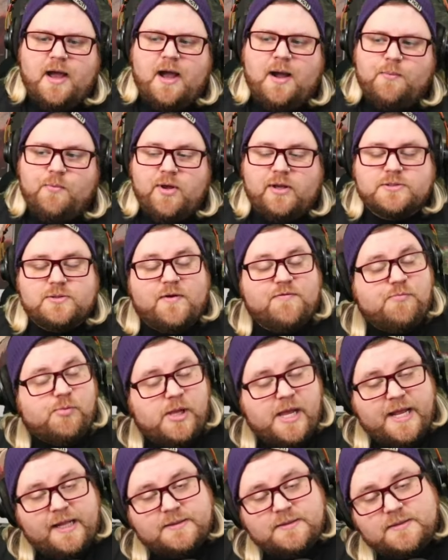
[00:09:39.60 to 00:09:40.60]
We also have
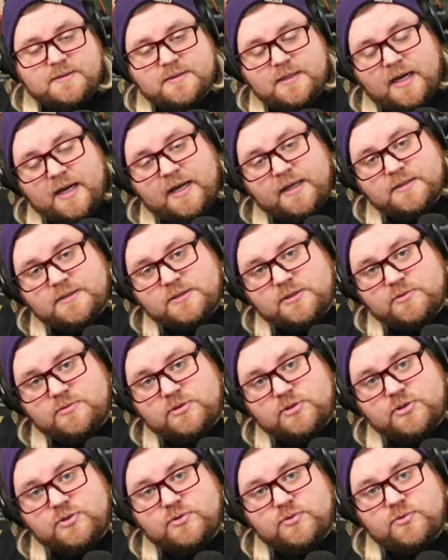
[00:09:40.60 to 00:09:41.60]
plans to
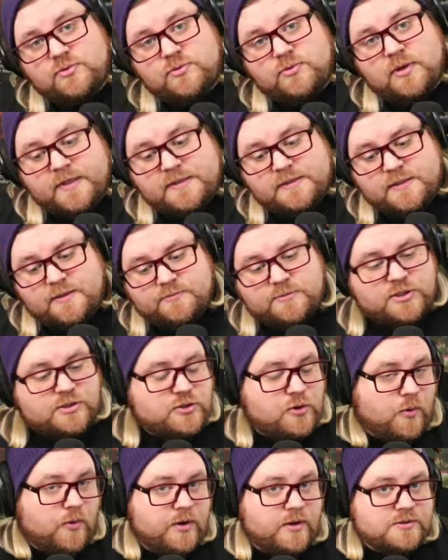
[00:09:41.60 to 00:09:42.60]
do some
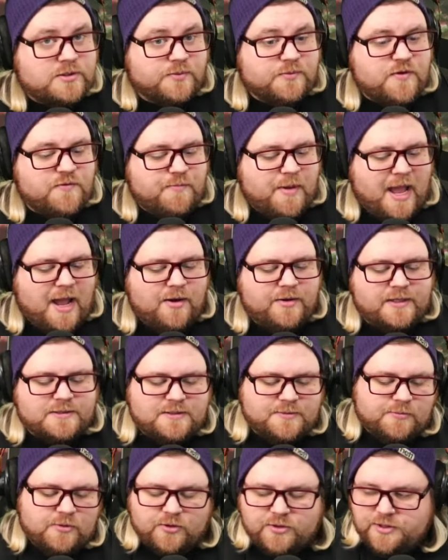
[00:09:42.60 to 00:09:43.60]
tutorials on Riftbound and
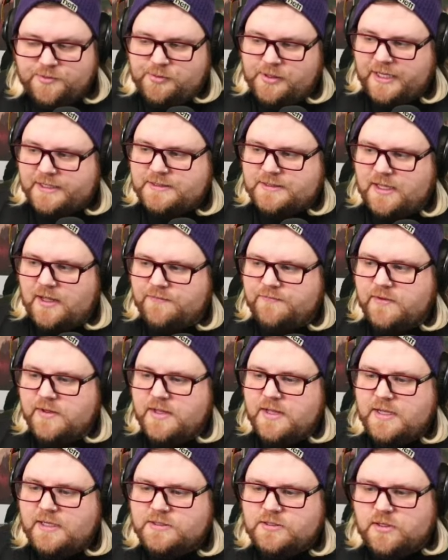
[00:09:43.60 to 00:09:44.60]
some learn to play stuff.
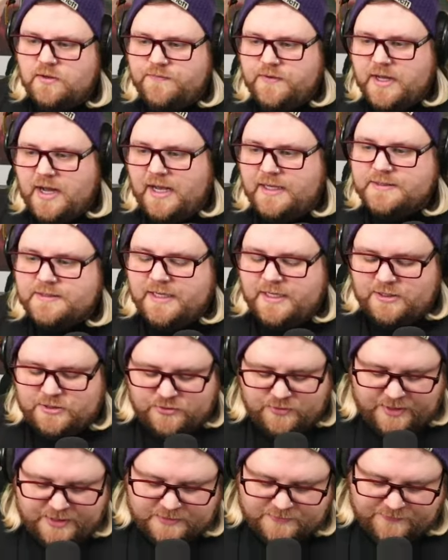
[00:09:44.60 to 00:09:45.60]
So if you guys
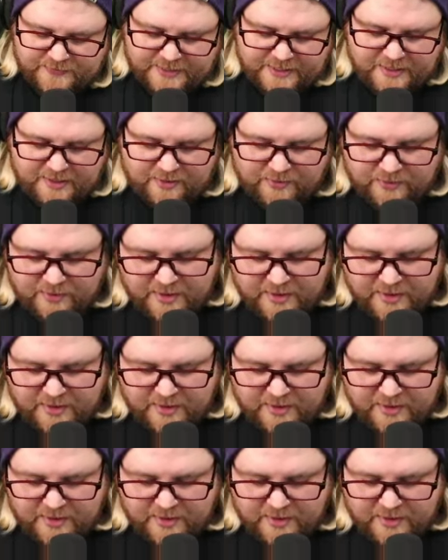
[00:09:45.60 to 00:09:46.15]
enjoy this video